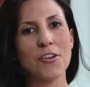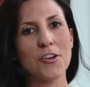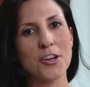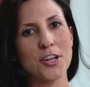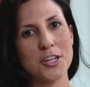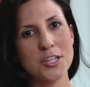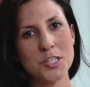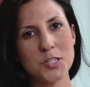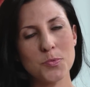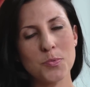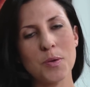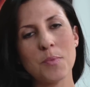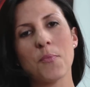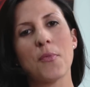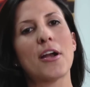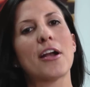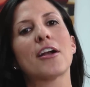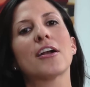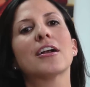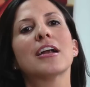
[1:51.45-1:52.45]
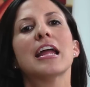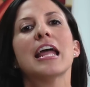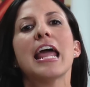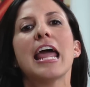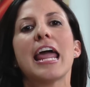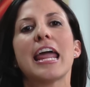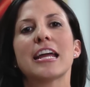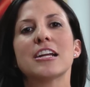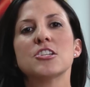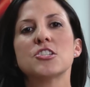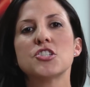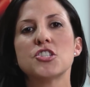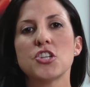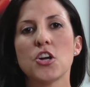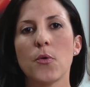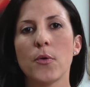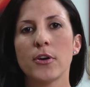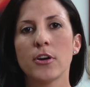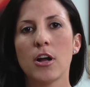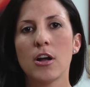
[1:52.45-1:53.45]
or your swimwear and
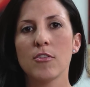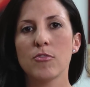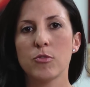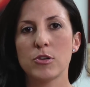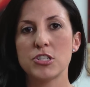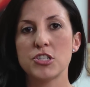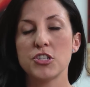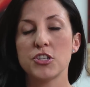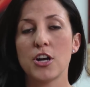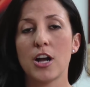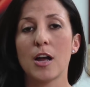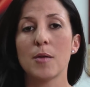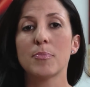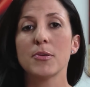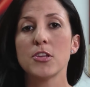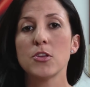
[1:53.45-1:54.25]
showing off what you got.